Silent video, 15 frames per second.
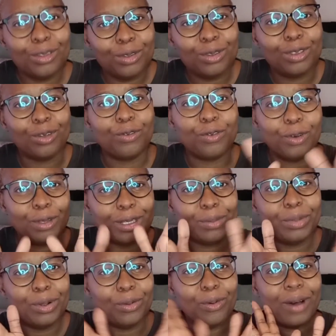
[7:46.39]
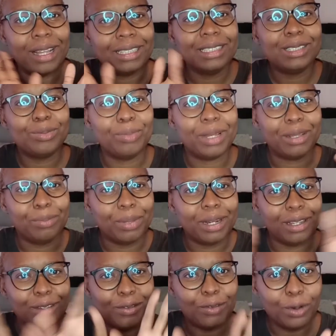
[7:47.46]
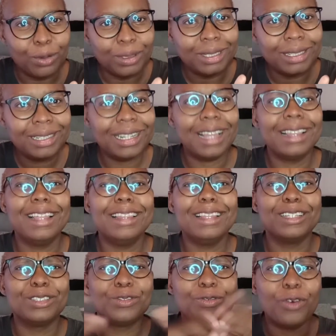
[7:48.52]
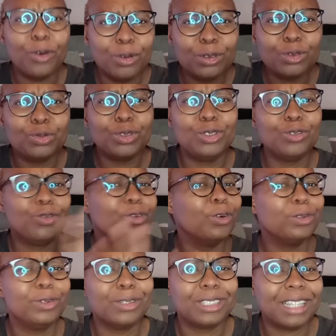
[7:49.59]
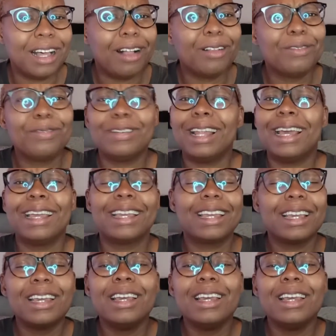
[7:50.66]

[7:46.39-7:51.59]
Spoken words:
the foldable ones but pre-folded, and then there's folds which you fold yourself. Like,